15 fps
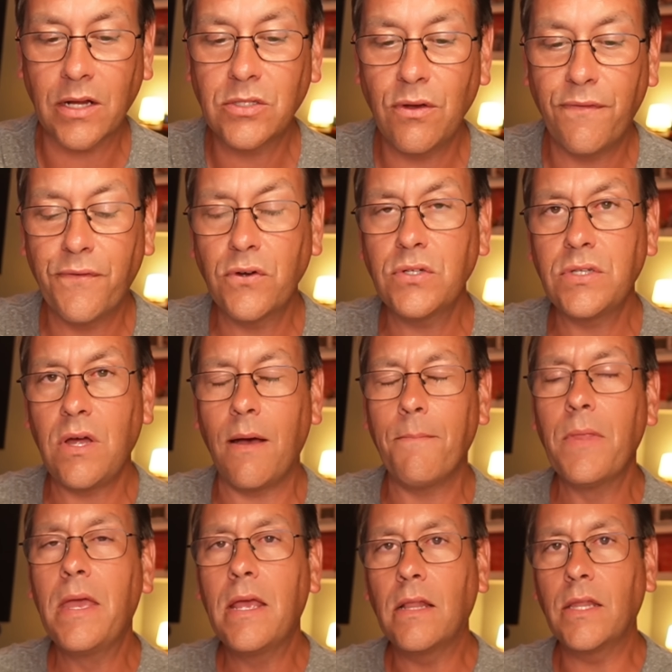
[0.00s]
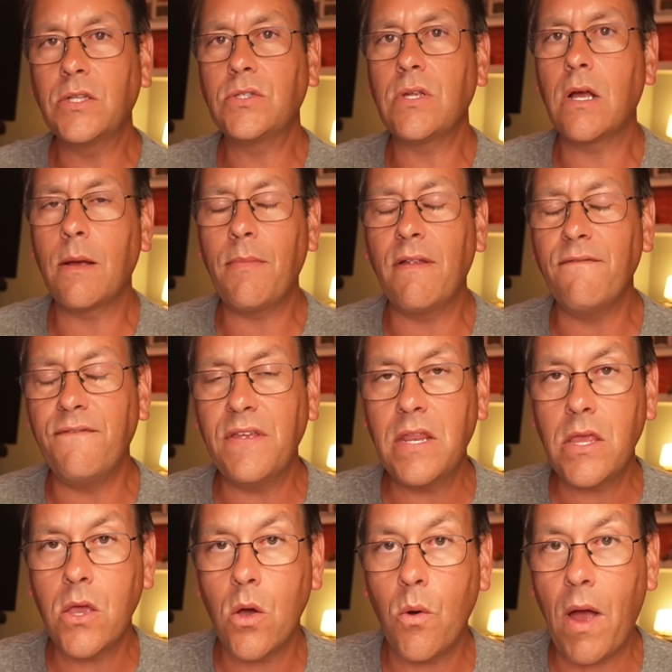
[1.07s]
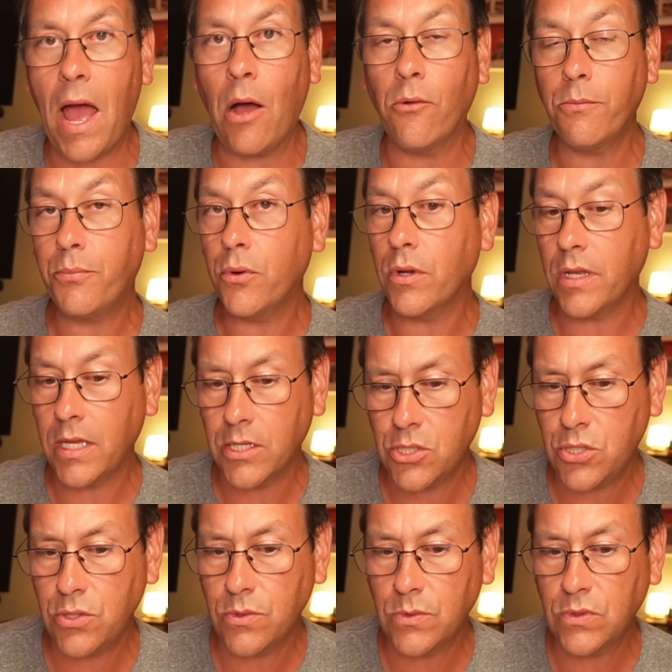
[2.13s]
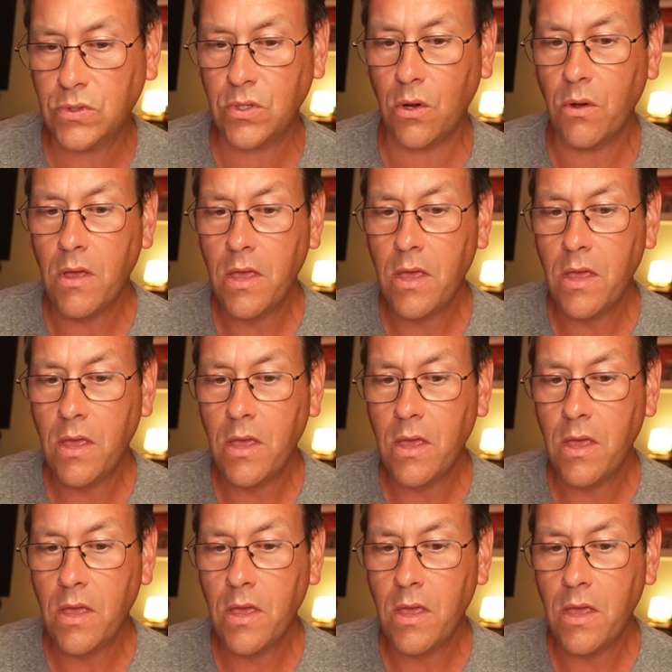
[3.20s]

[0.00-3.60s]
So first off, let's talk about video output issues. So